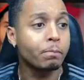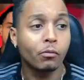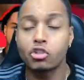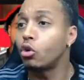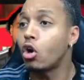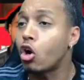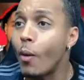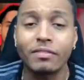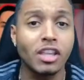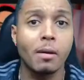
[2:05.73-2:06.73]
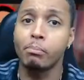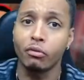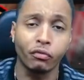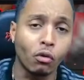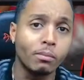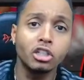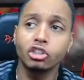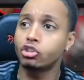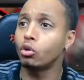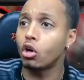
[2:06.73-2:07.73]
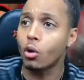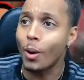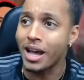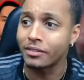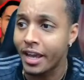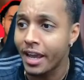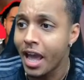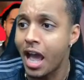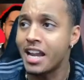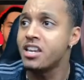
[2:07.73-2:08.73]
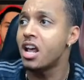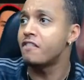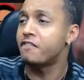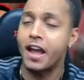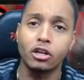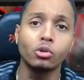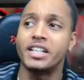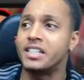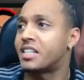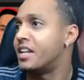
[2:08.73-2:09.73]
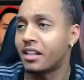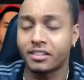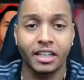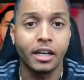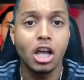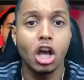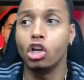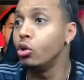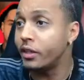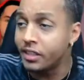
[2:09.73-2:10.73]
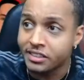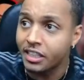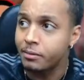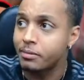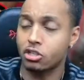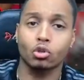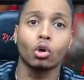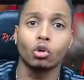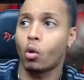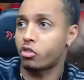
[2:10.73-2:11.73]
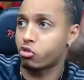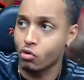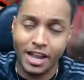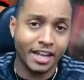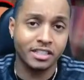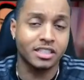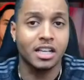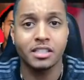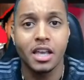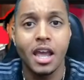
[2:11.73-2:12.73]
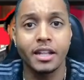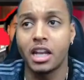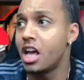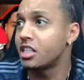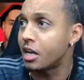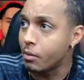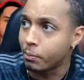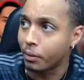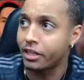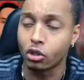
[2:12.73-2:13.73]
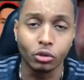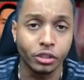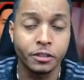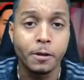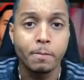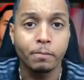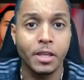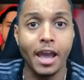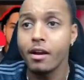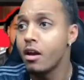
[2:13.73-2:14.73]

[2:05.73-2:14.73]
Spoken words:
You still got to go out there and perform. You still got to go out there and nullify Luton to nothing. A Luton team that scored, what, 3 against us the last time we played Luton, yeah?